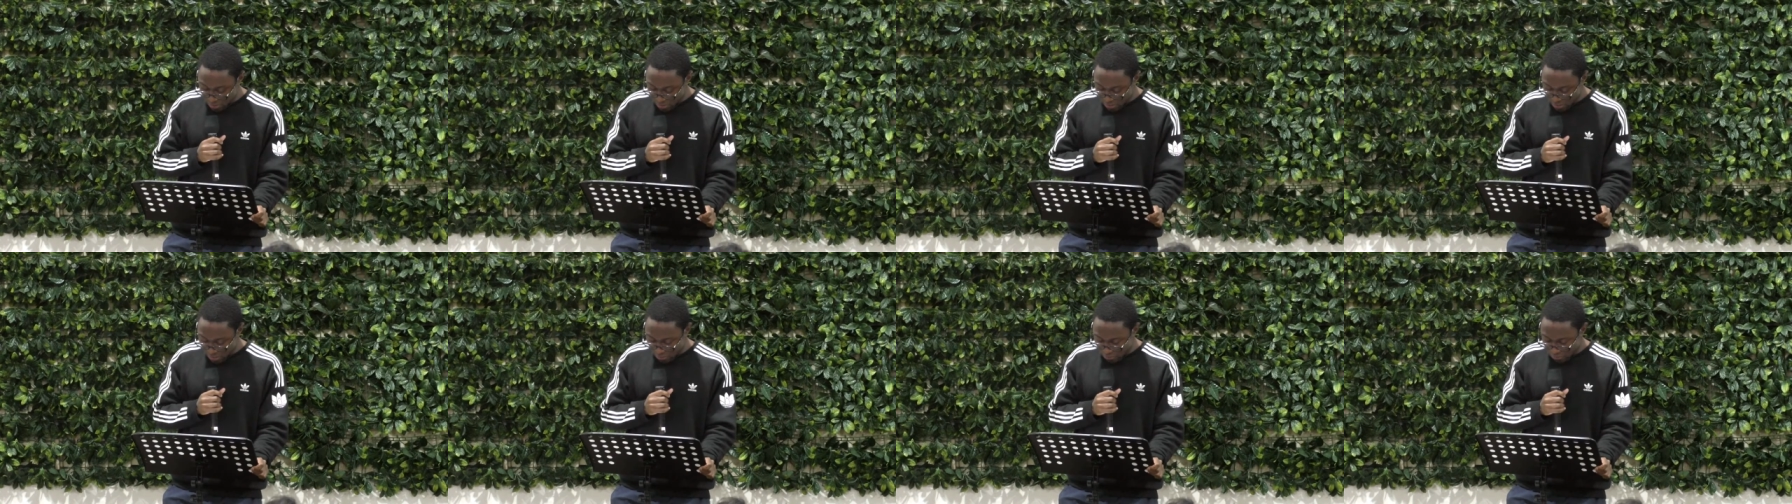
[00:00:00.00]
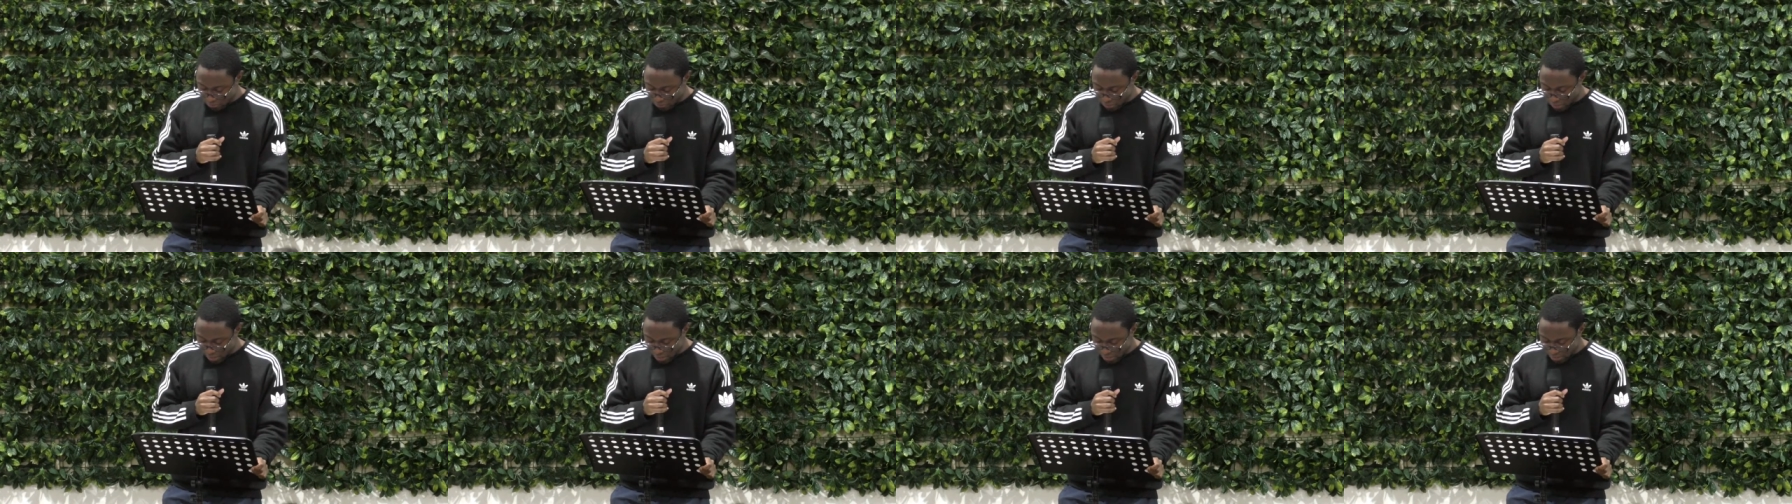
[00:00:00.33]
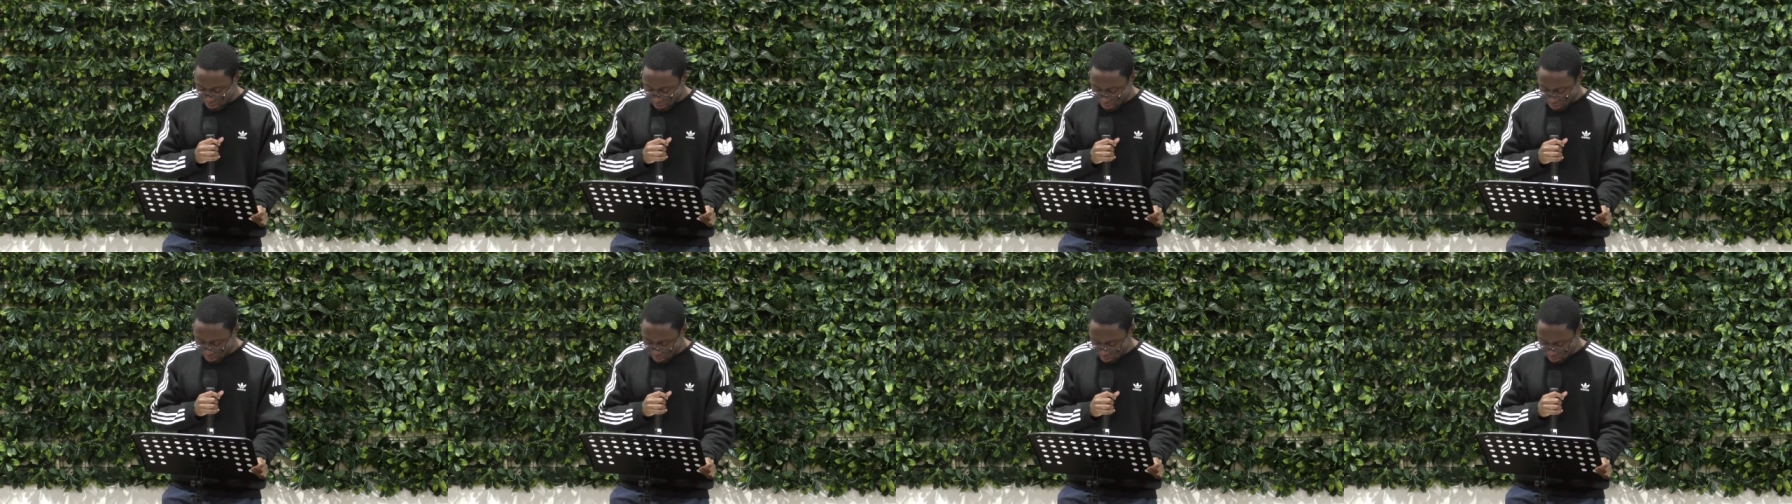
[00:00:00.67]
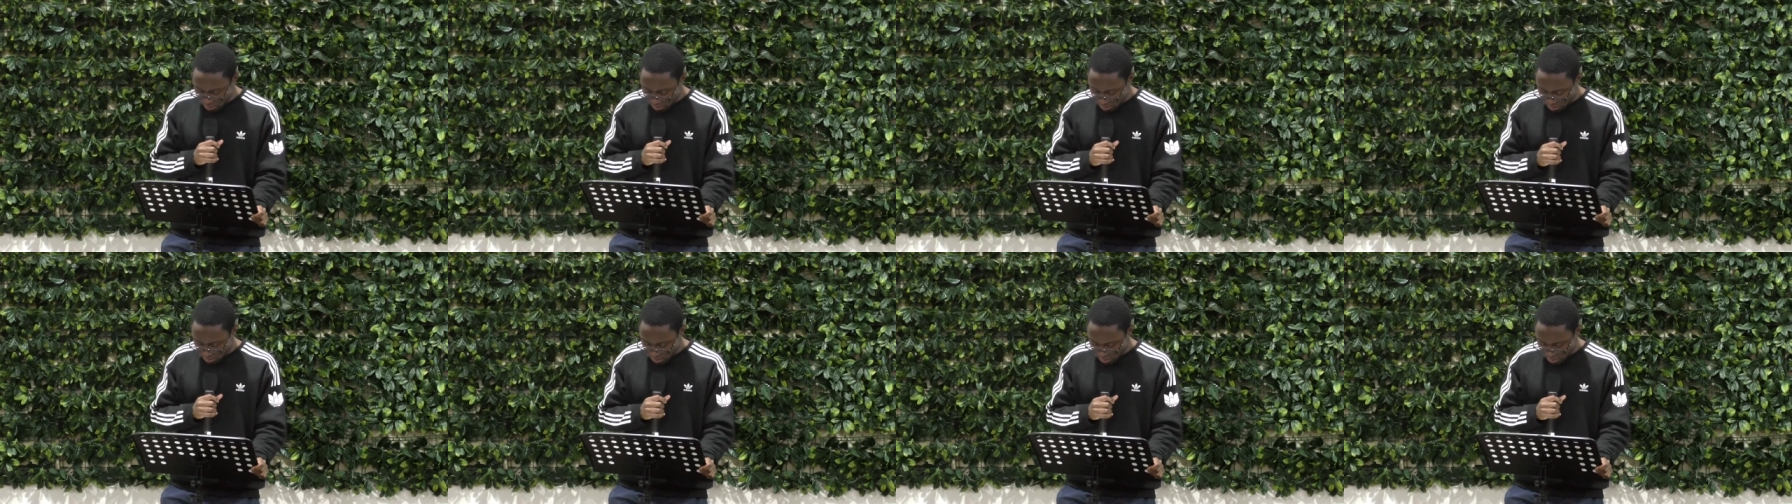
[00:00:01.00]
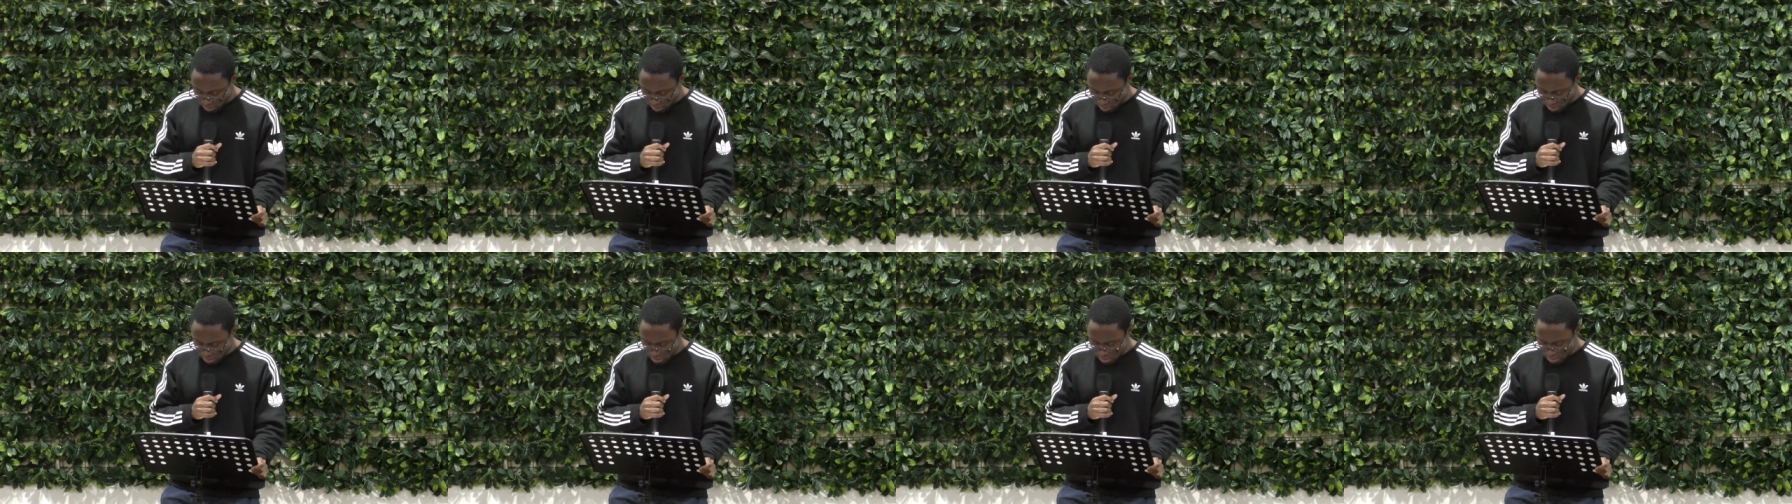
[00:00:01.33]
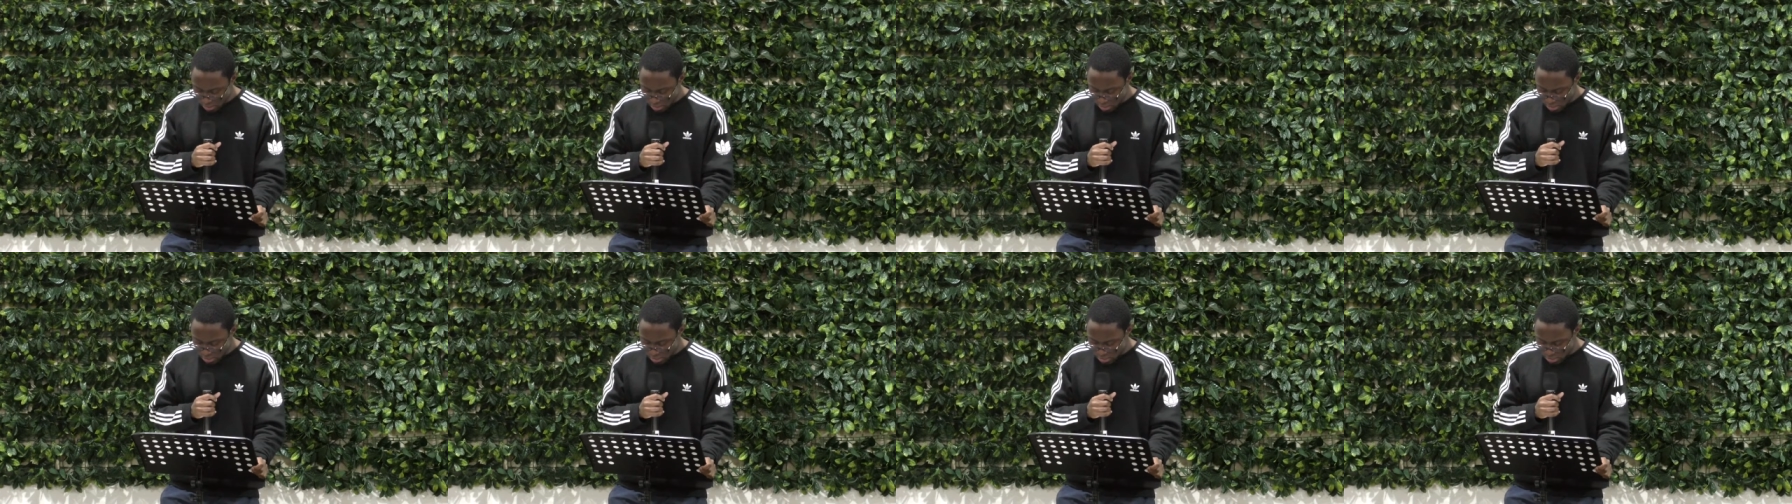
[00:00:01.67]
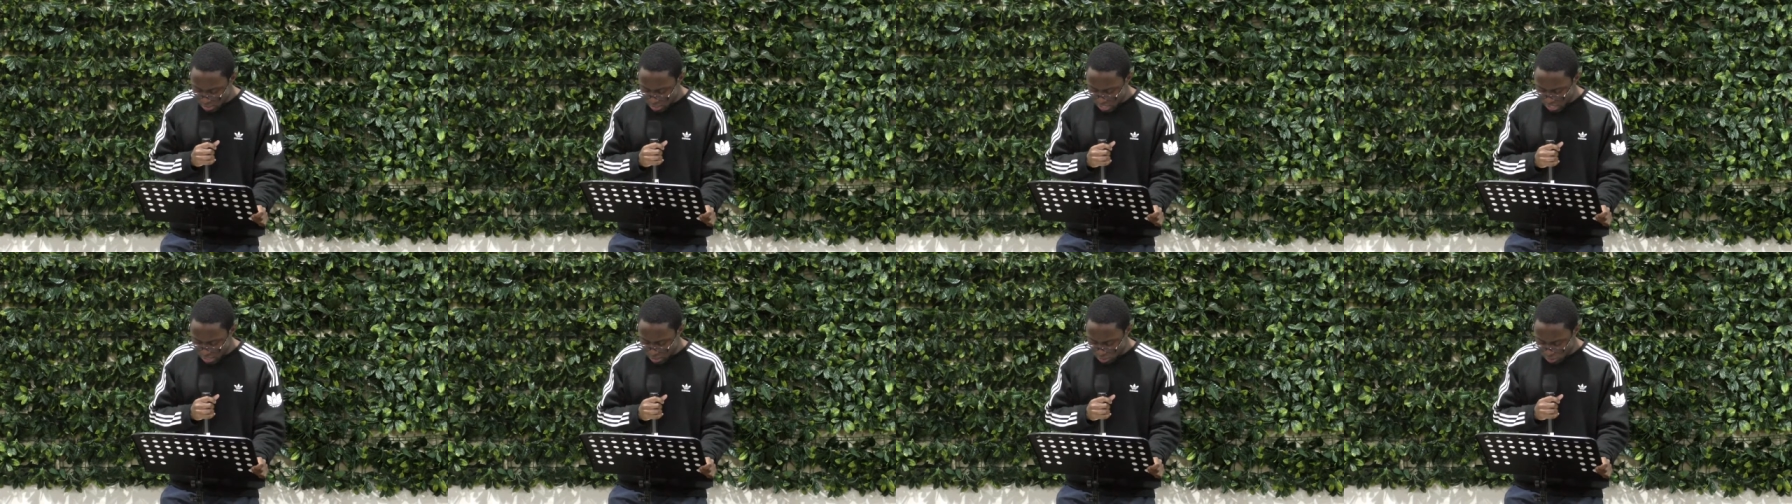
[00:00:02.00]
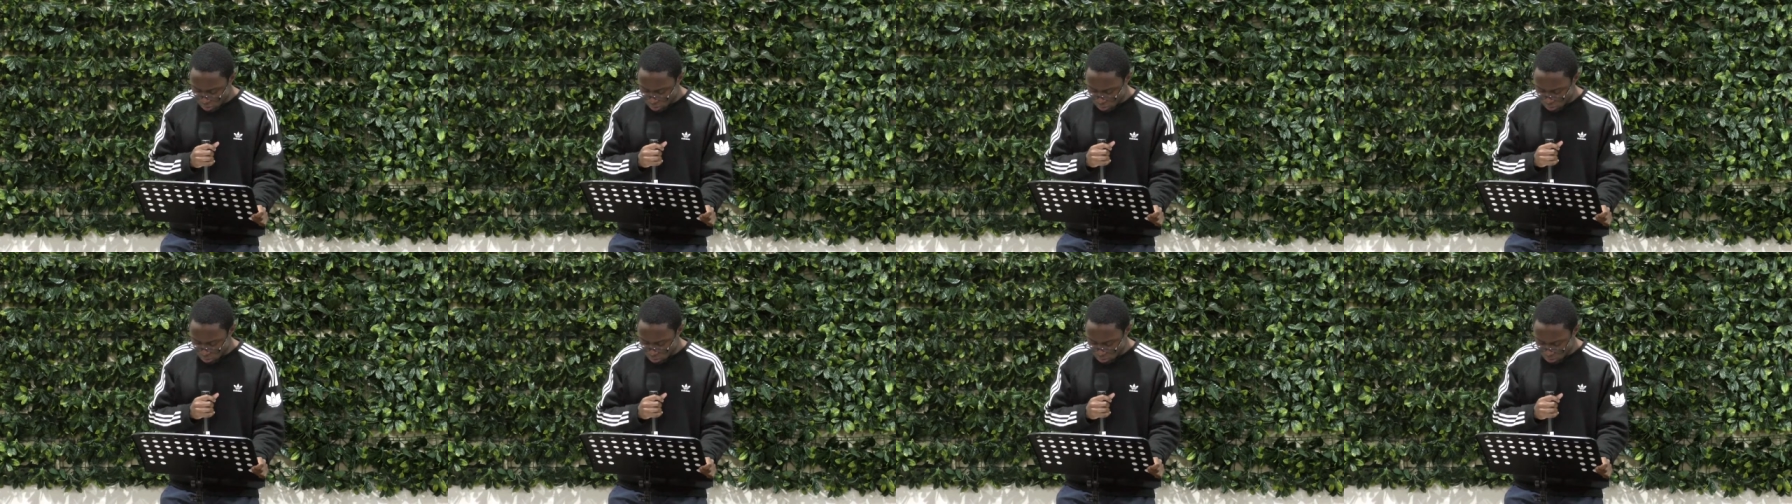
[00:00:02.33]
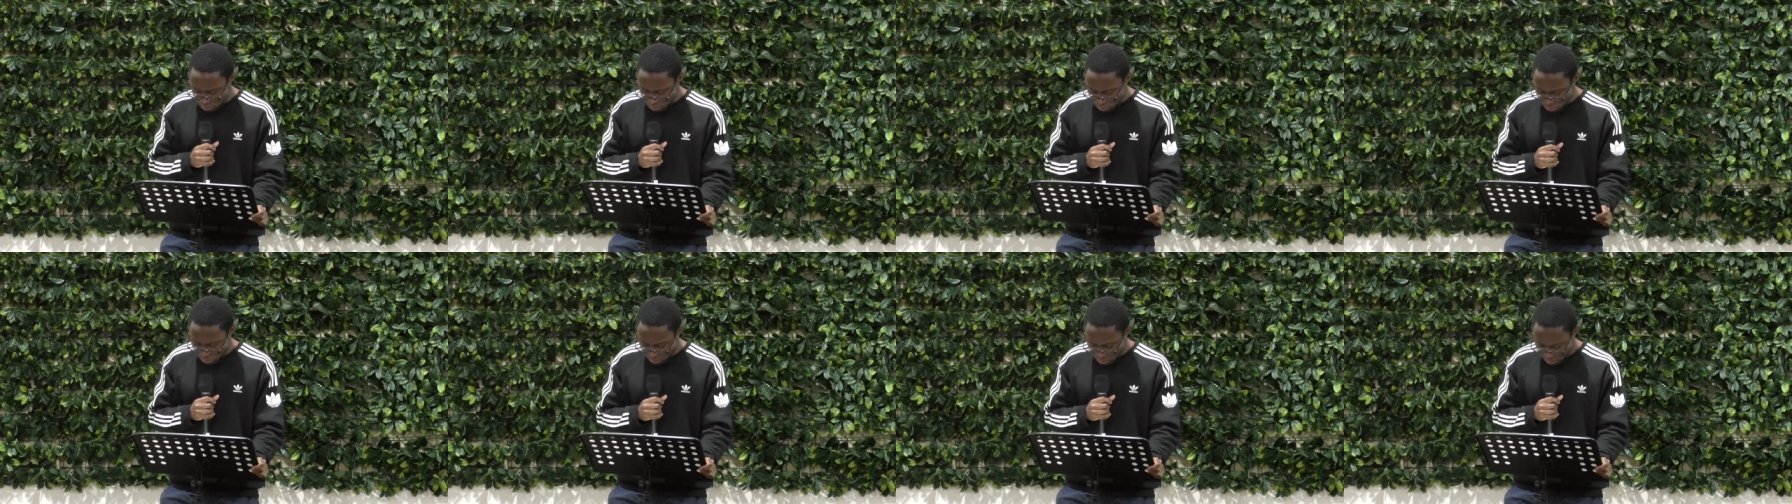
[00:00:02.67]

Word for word: dear Father, thank you